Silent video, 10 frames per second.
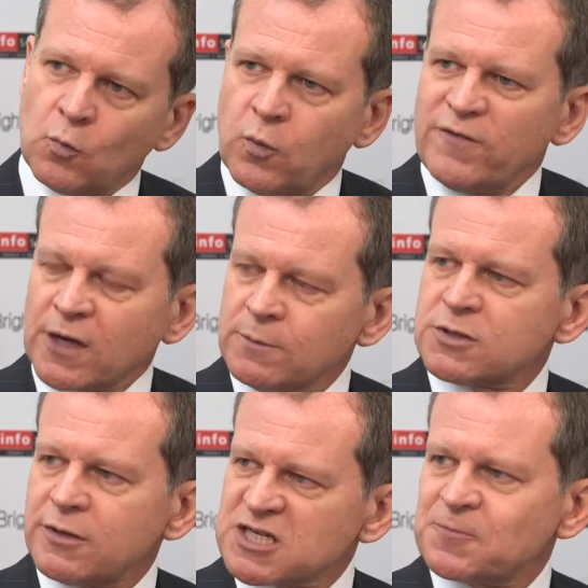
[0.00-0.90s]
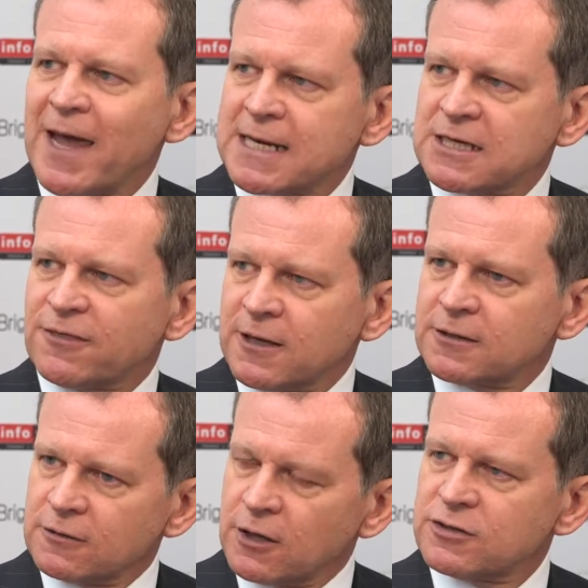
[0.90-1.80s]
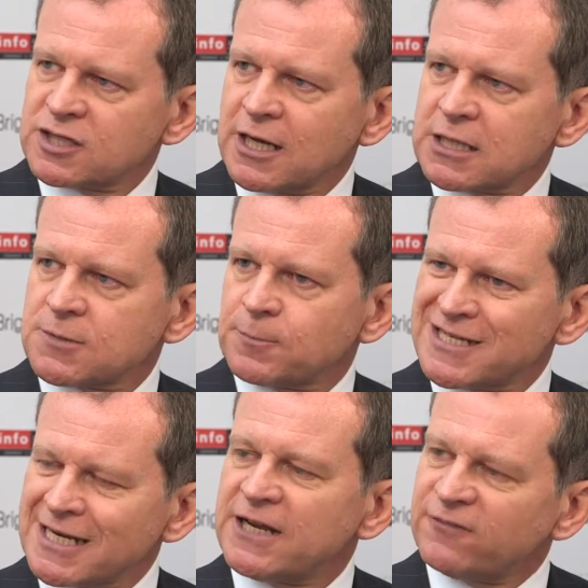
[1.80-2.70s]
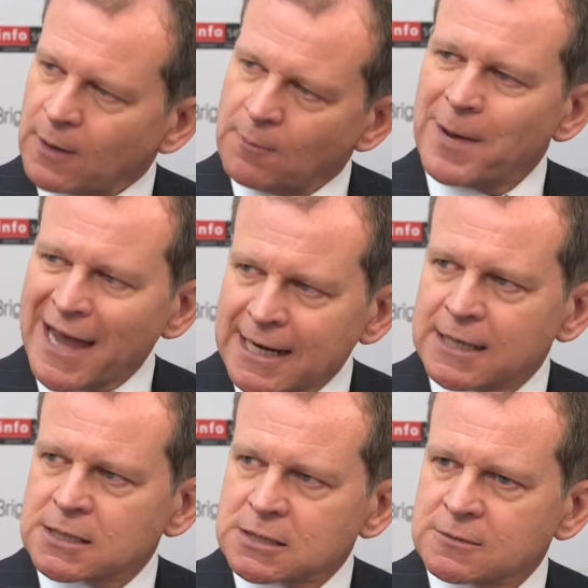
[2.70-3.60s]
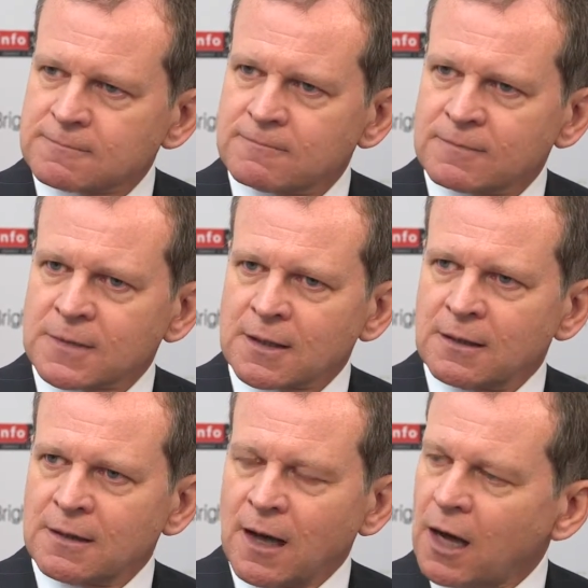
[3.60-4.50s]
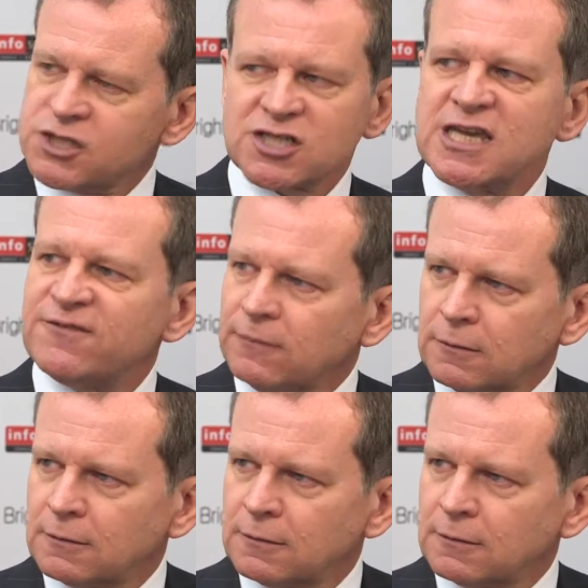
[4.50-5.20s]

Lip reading: We've come to expect, I think, that those things, particularly from our banks, are just given.